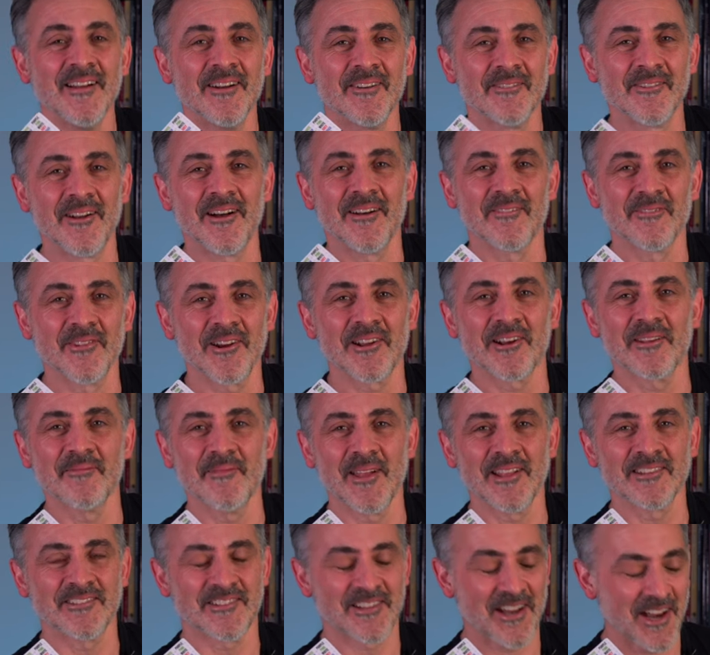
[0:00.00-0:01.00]
Right, I'm not going to
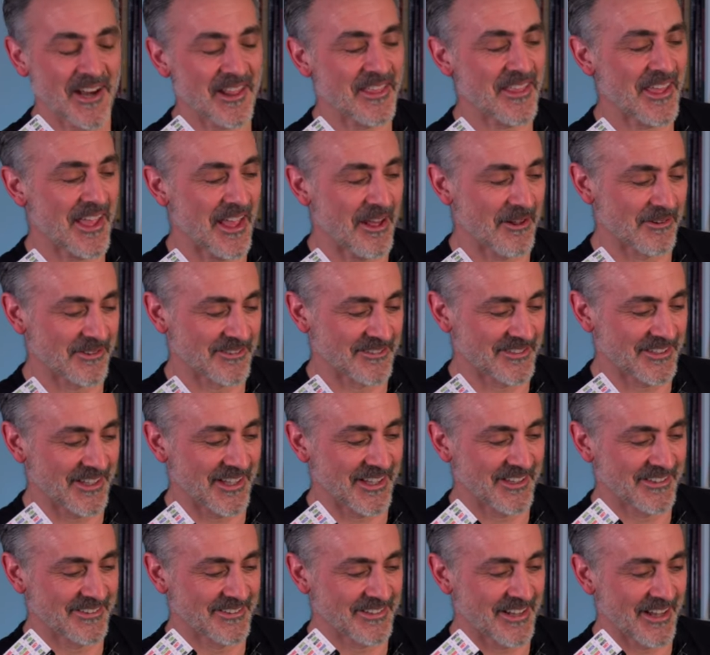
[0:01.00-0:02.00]
mention anything else that
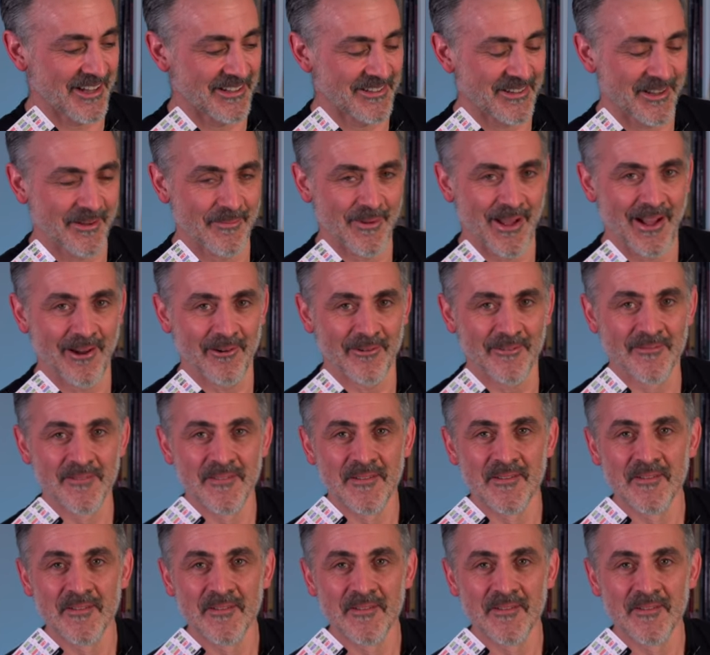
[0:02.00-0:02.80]
he said about,